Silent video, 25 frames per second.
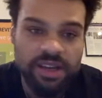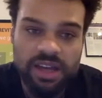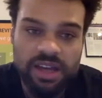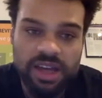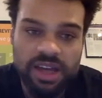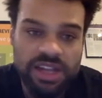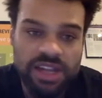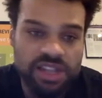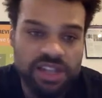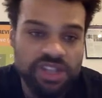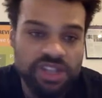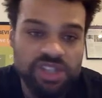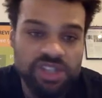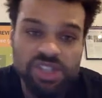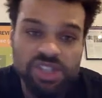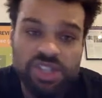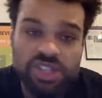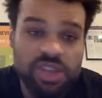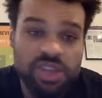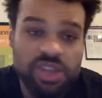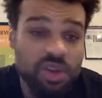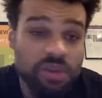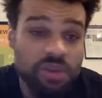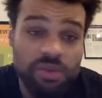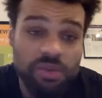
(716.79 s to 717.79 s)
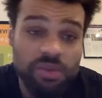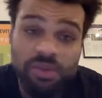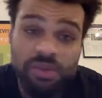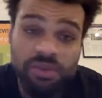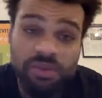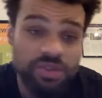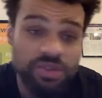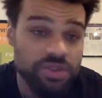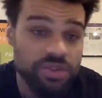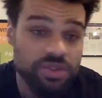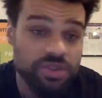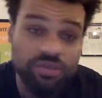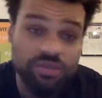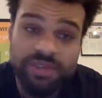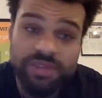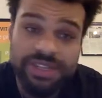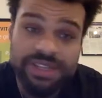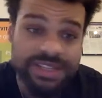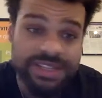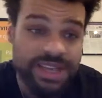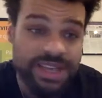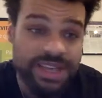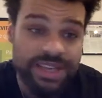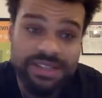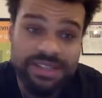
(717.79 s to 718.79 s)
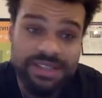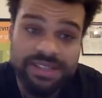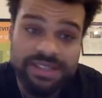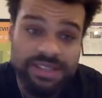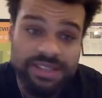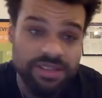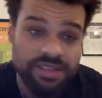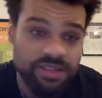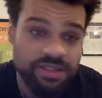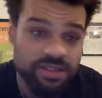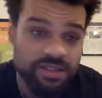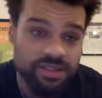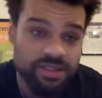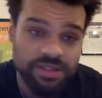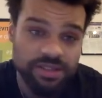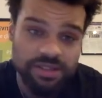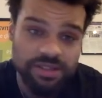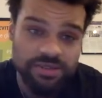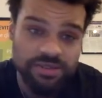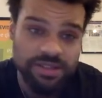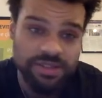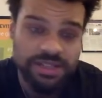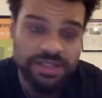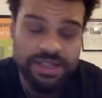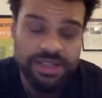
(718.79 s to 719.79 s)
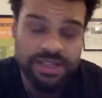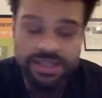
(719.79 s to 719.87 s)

and then just 3 sets. Just 3 sets.